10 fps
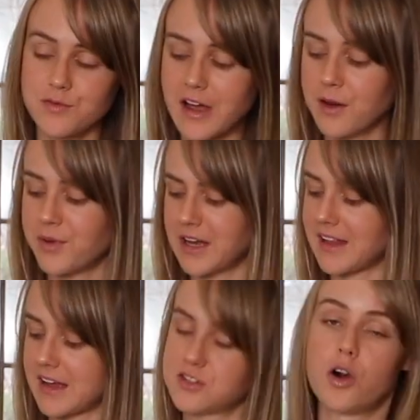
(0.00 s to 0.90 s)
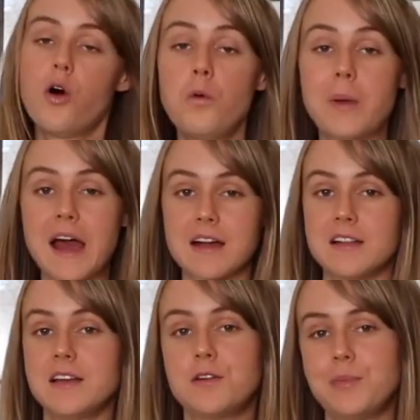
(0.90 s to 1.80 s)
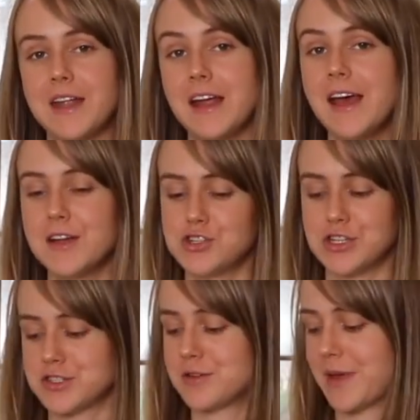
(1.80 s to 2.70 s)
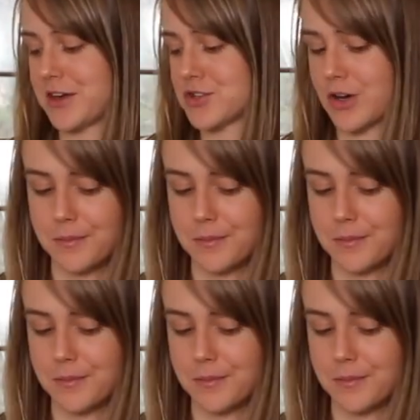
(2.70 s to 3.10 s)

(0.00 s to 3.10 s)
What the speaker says: flour, but I like to hold back a little bit just to make sure.